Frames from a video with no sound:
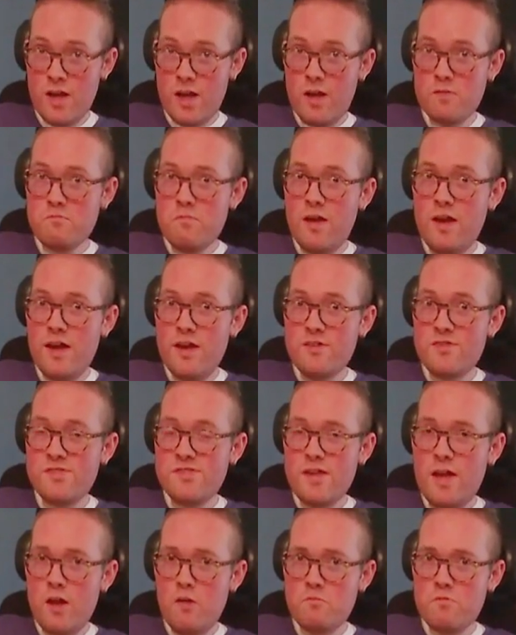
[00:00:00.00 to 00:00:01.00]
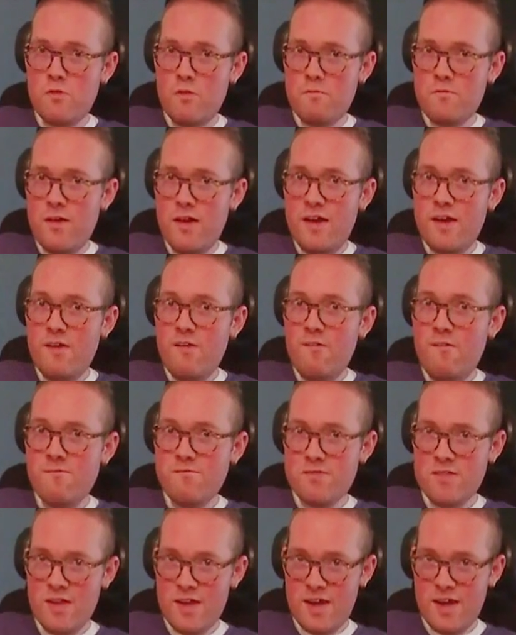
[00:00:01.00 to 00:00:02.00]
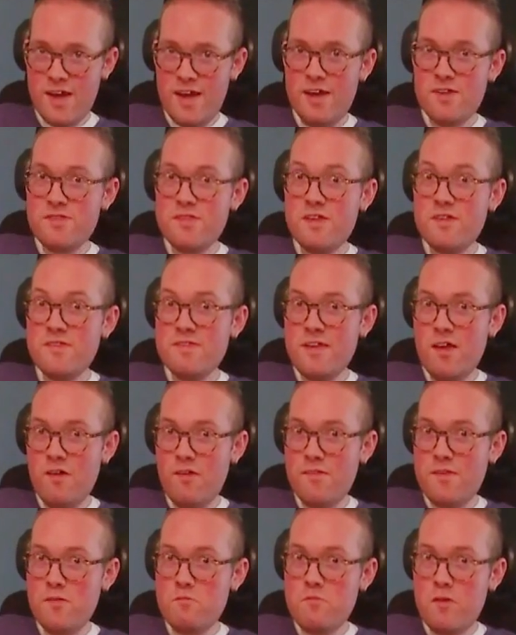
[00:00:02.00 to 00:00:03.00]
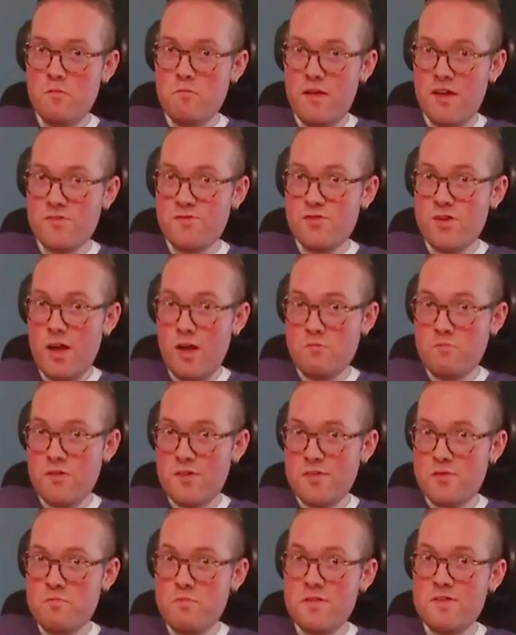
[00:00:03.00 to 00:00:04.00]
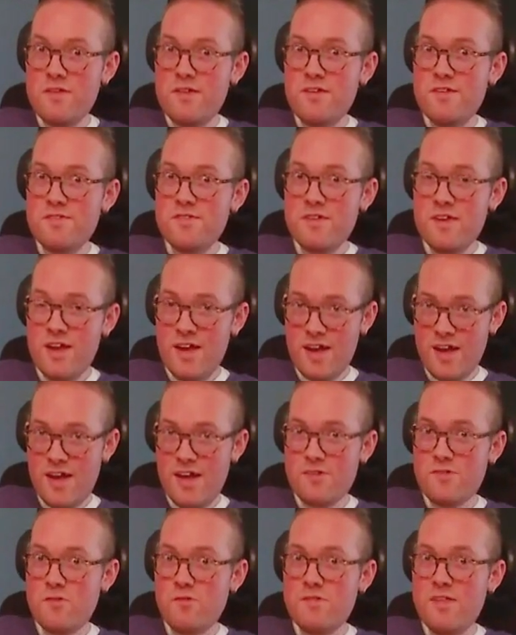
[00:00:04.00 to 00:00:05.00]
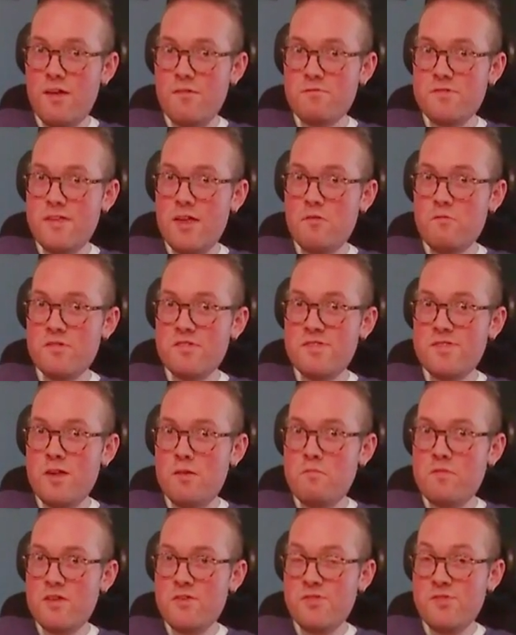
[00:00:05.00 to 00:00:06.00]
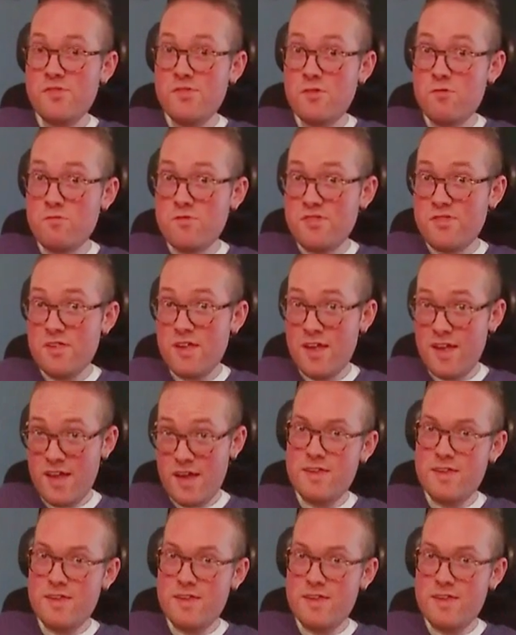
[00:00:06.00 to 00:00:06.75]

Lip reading: On my style profile, I didn't tell them what my job was because I knew that they would send me suits.